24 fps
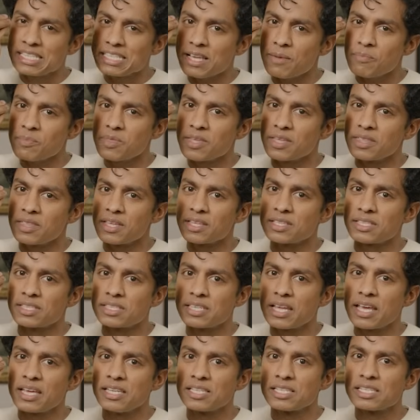something that
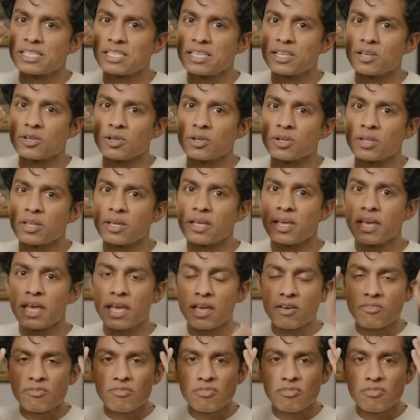stays still. It